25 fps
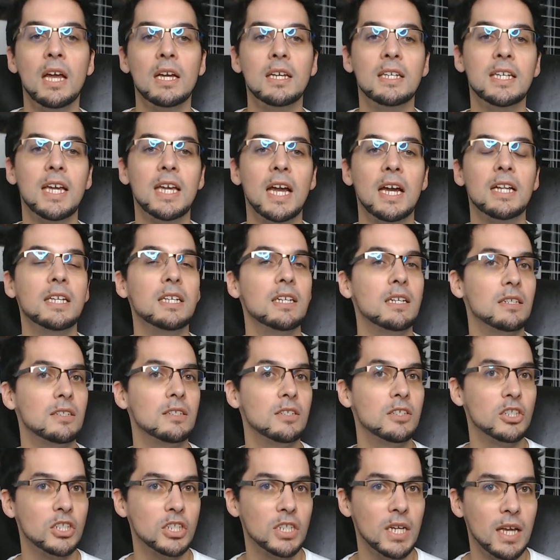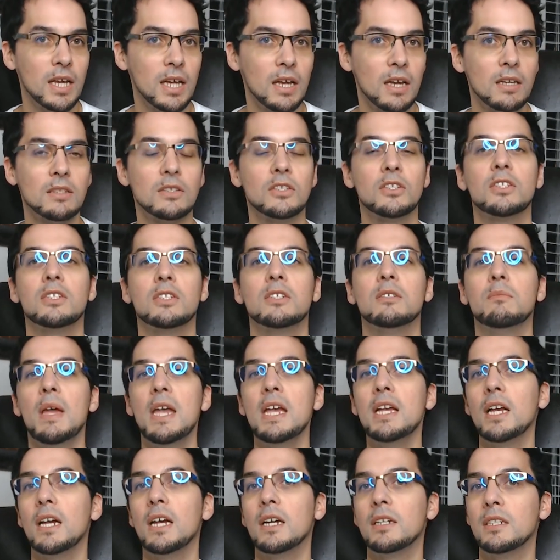getting a chance to
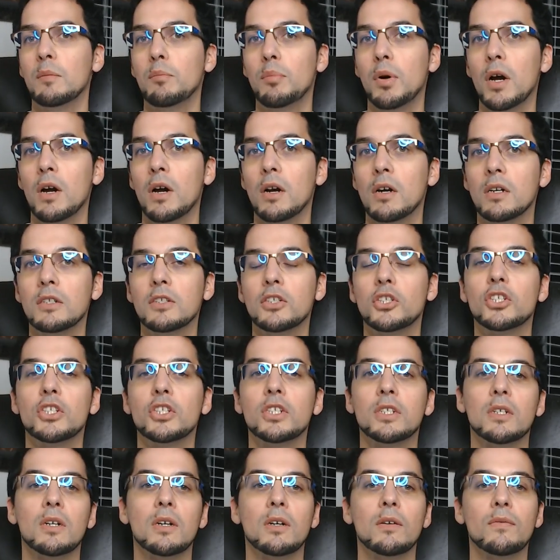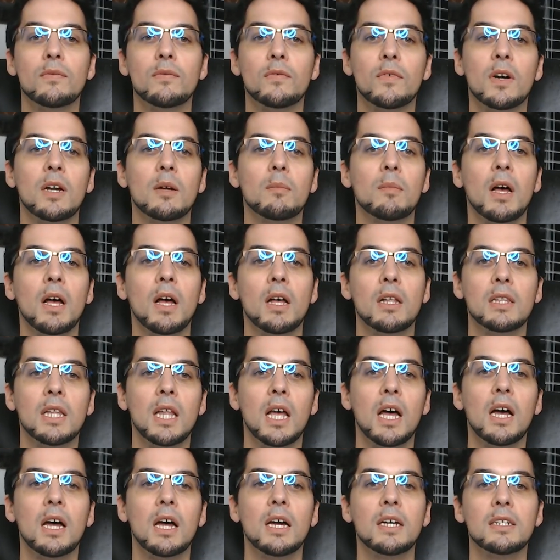make a departure from a
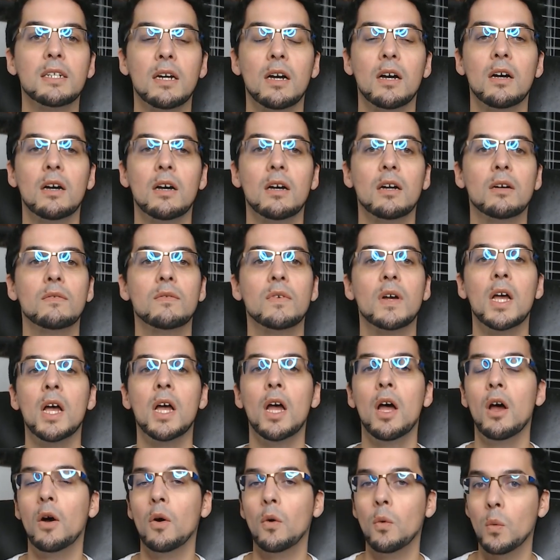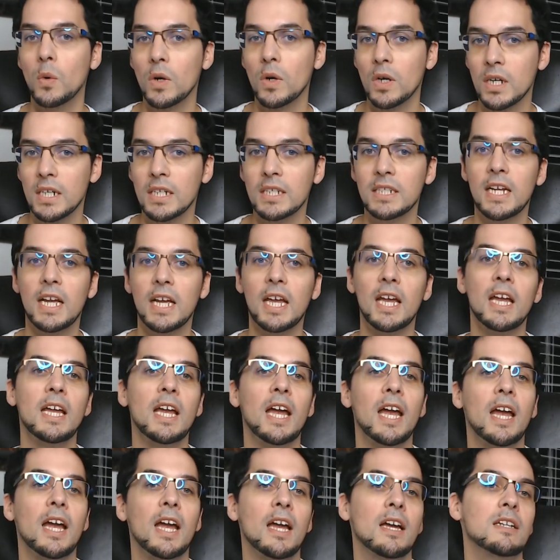lot of
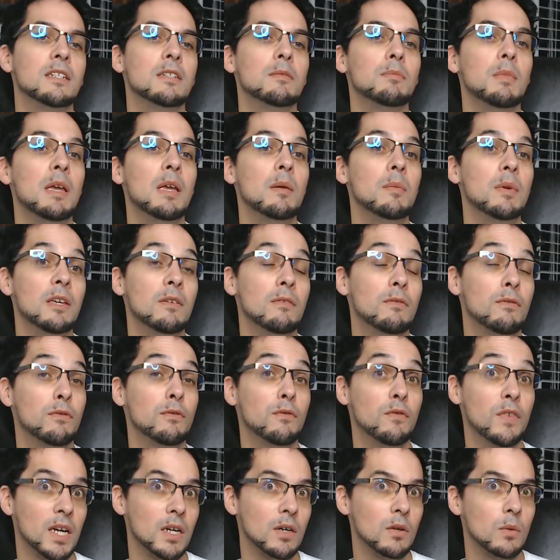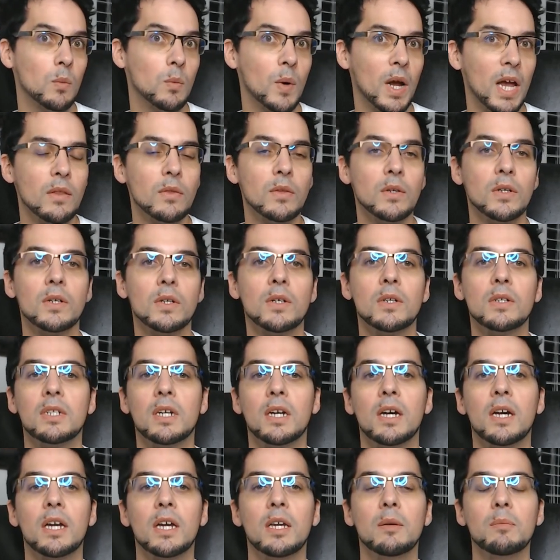workaday and maybe fair weather
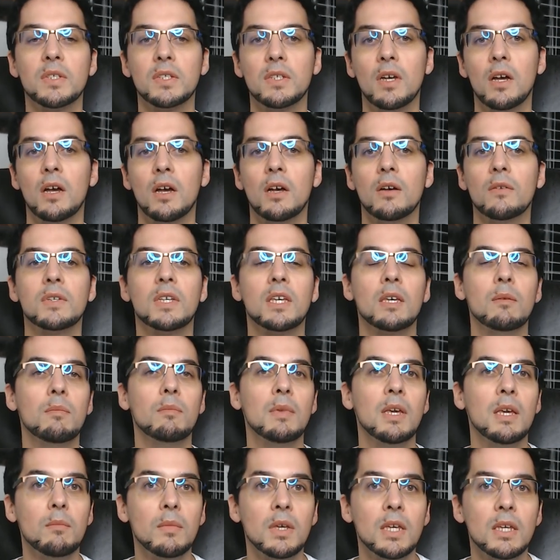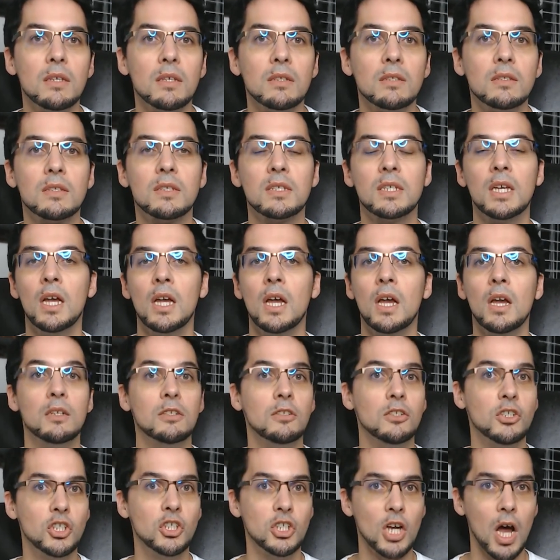types of commitments,
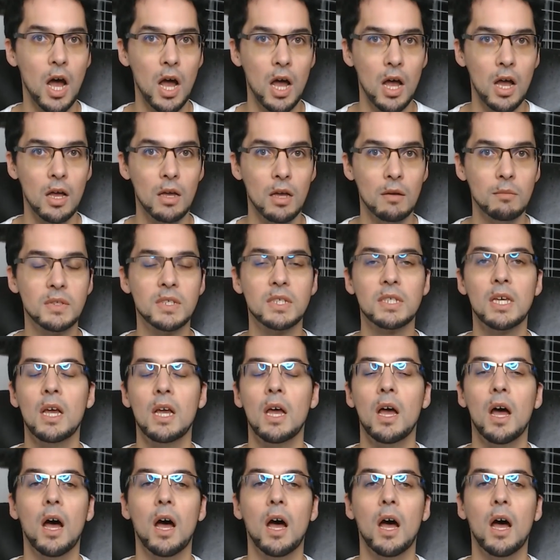jobs,